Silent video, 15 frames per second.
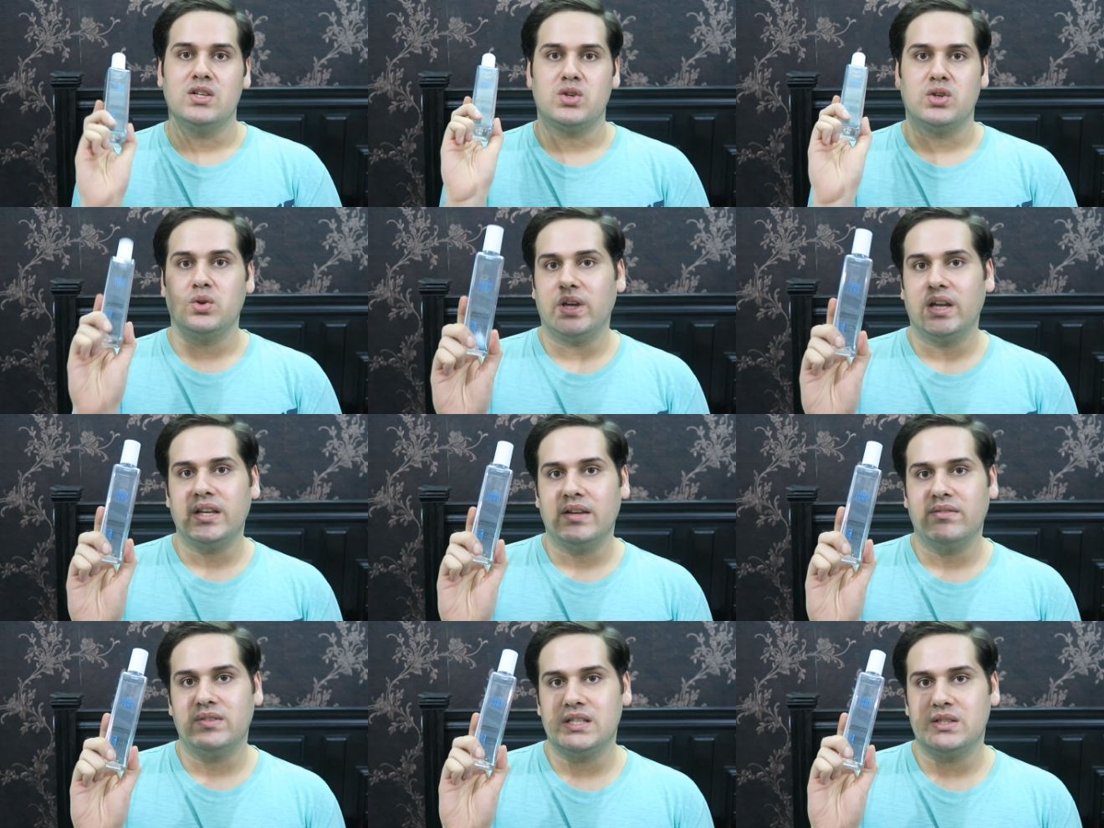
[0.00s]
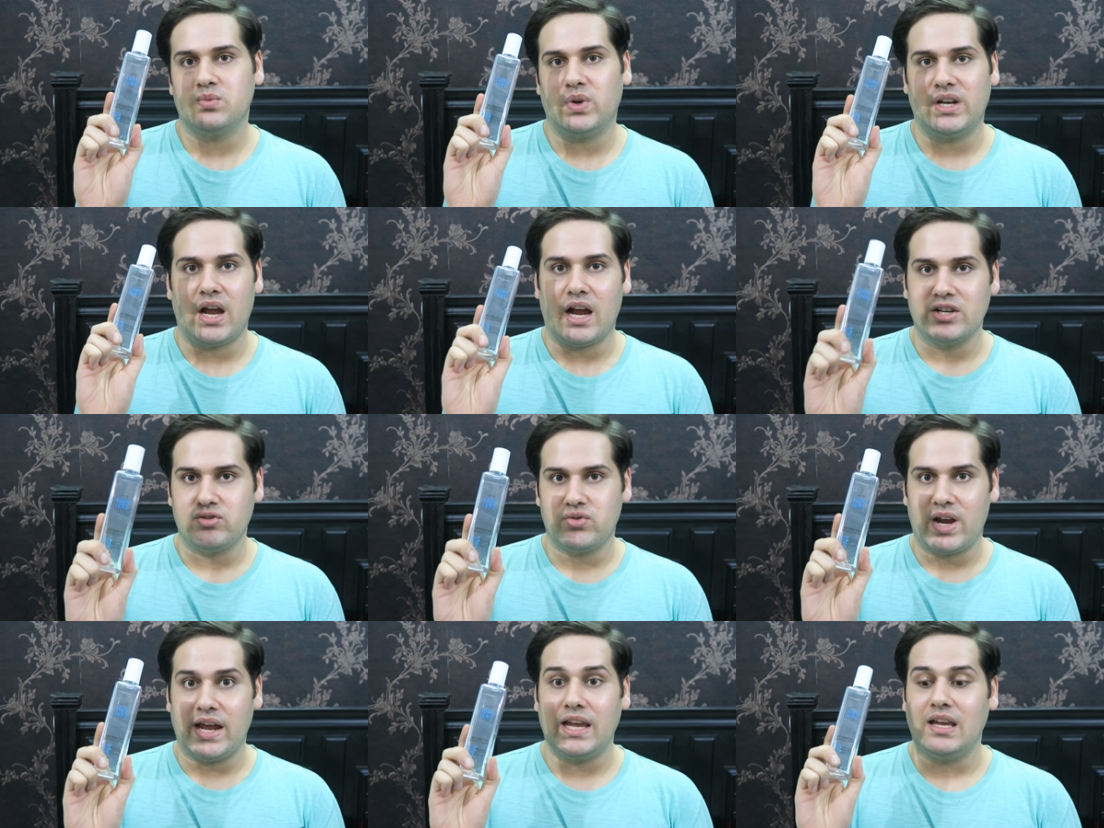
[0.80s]
so you can give this one a
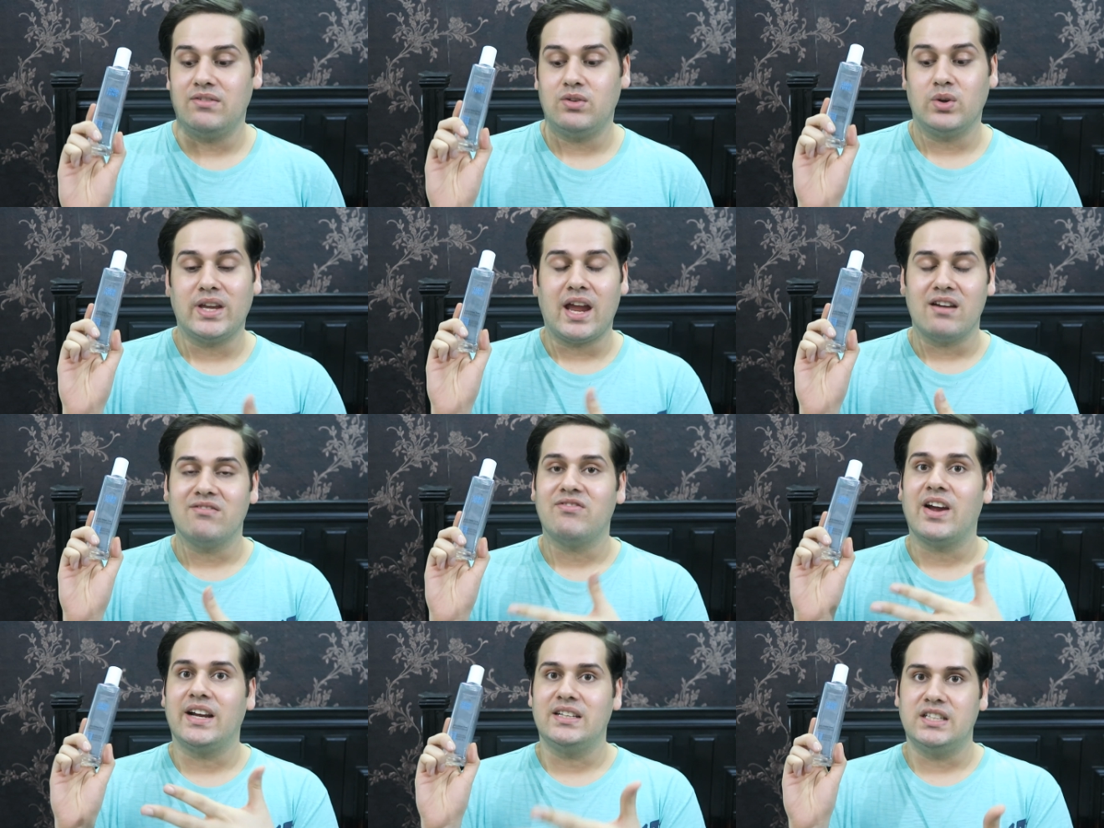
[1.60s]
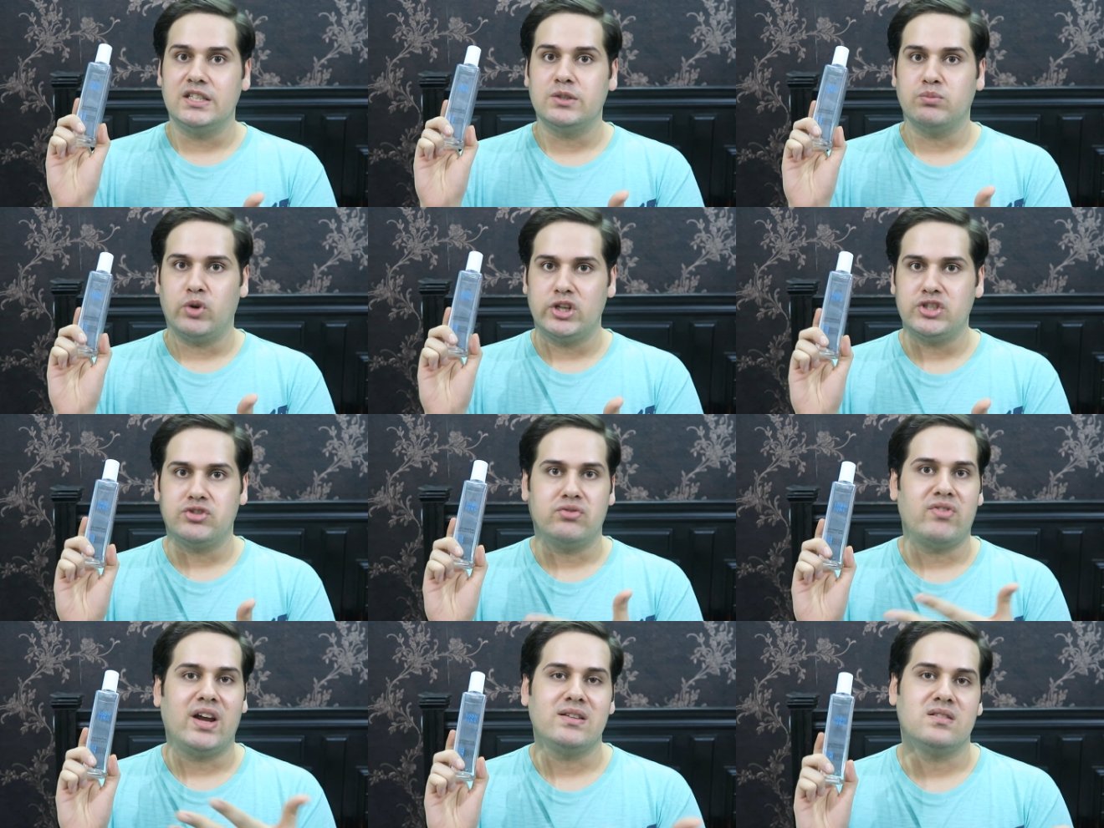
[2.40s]
try if you can't find these
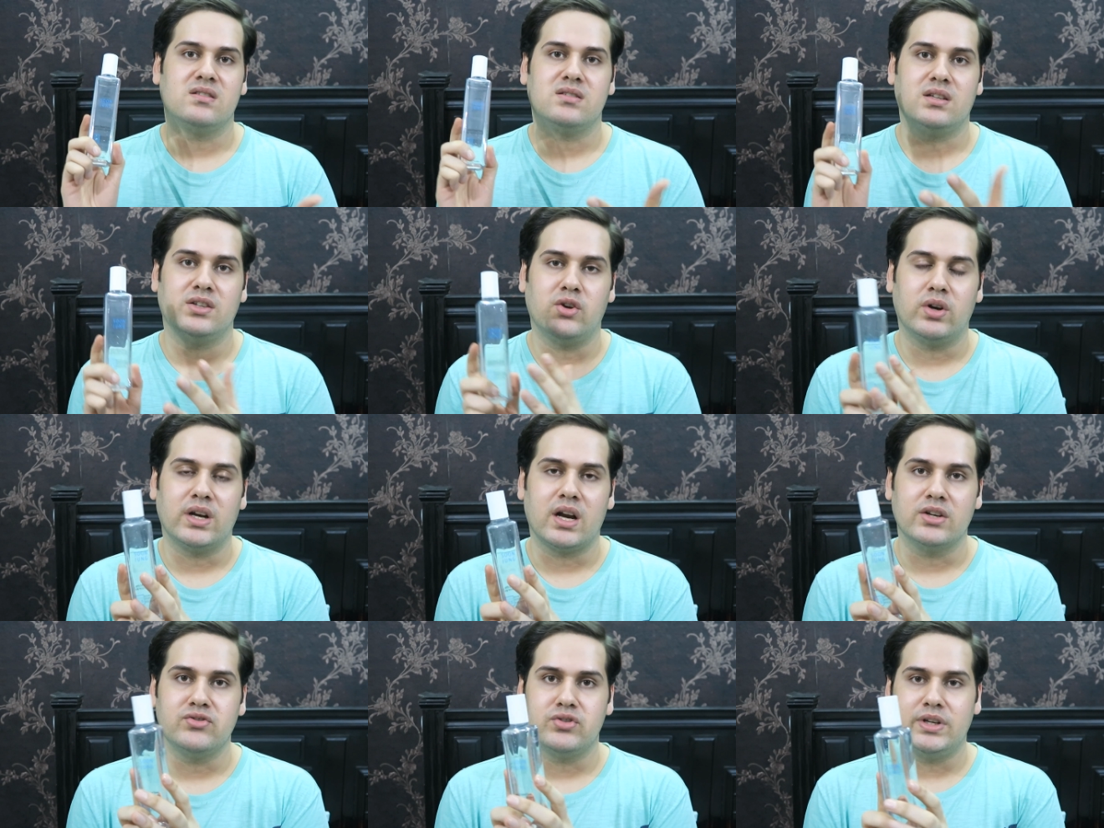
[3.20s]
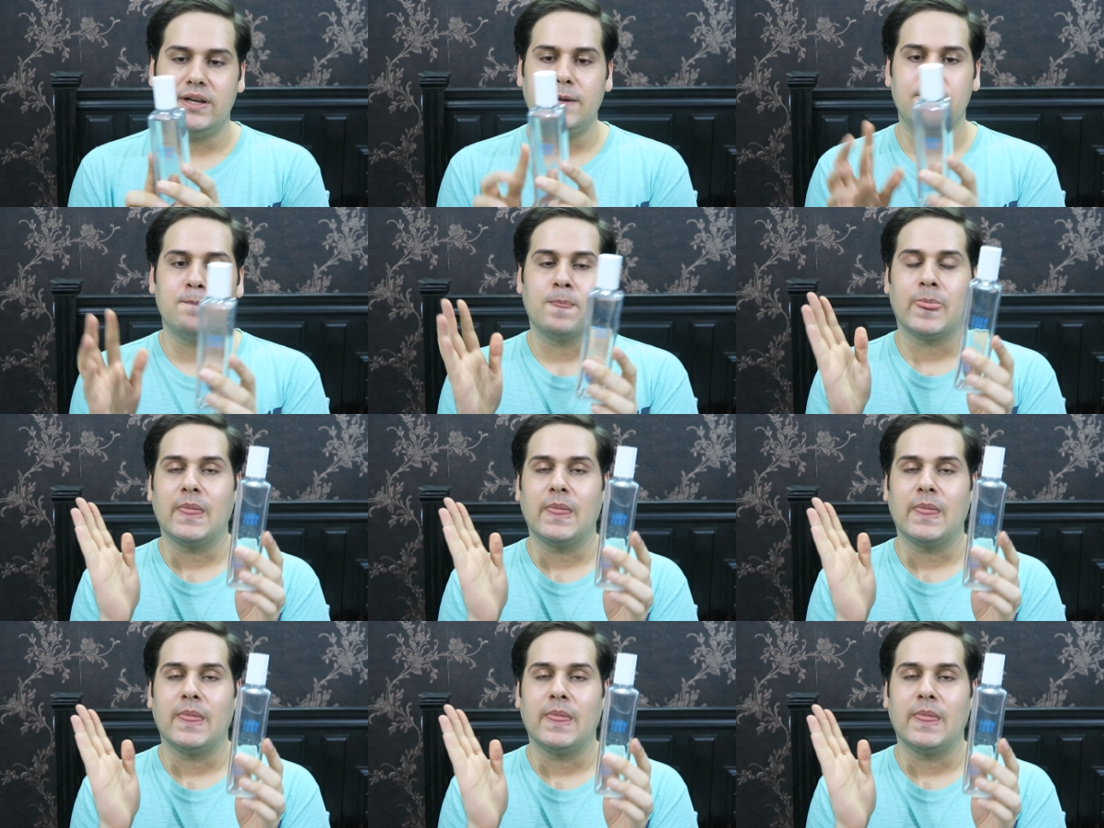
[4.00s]
moisturizers in your country.